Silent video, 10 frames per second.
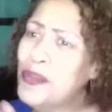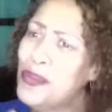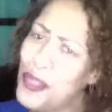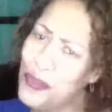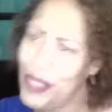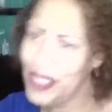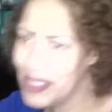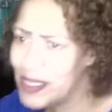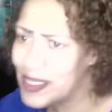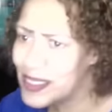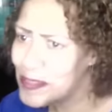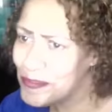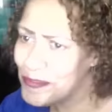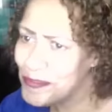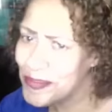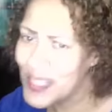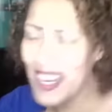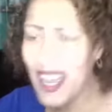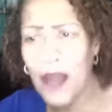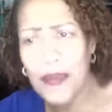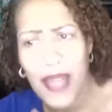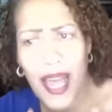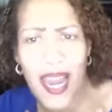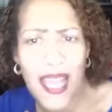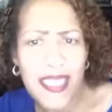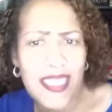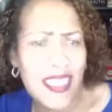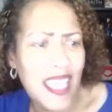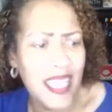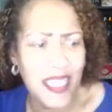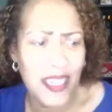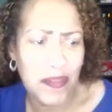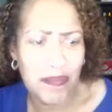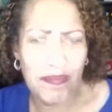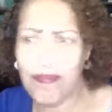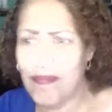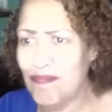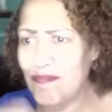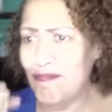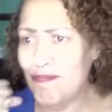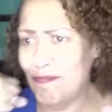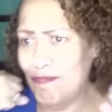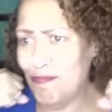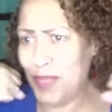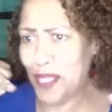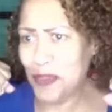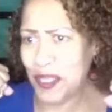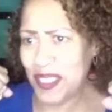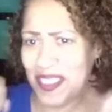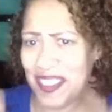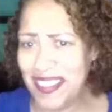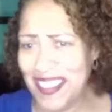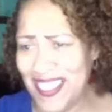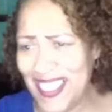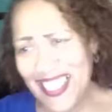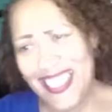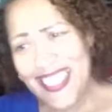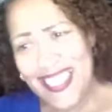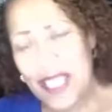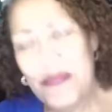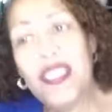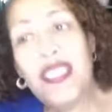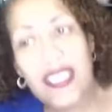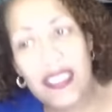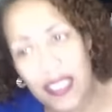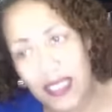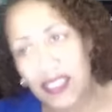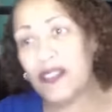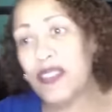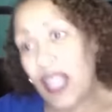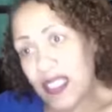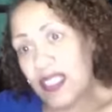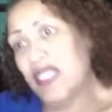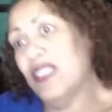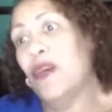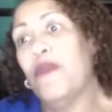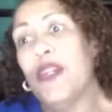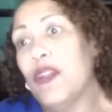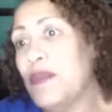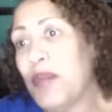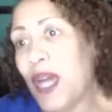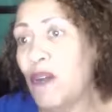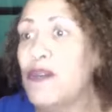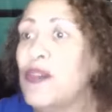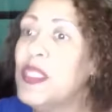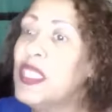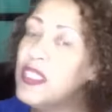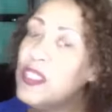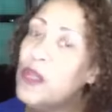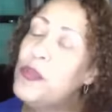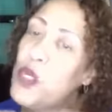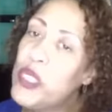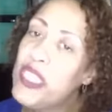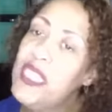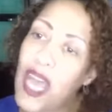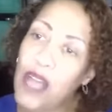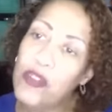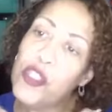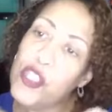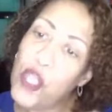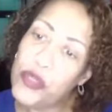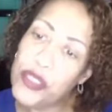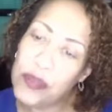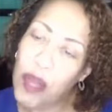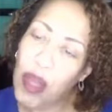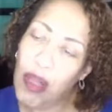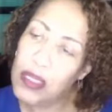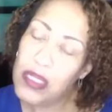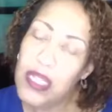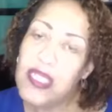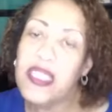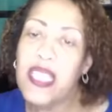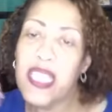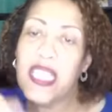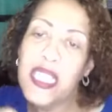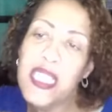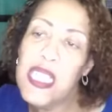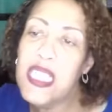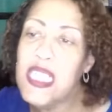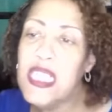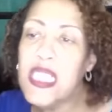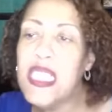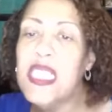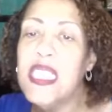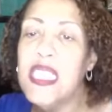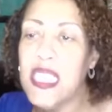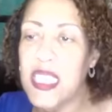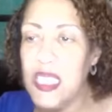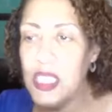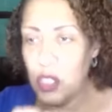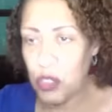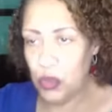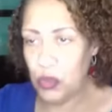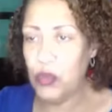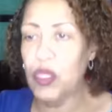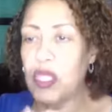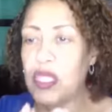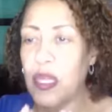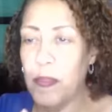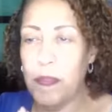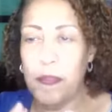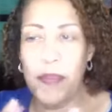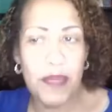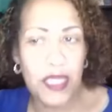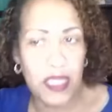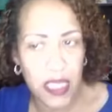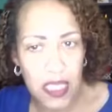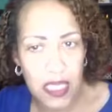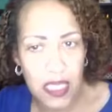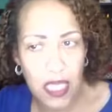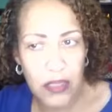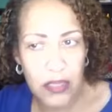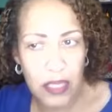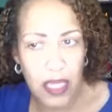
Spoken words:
are proteins, and I like to say they're big ones because that's it. They're very powerful because they're broken down so small that they can easily get into the baby skin cells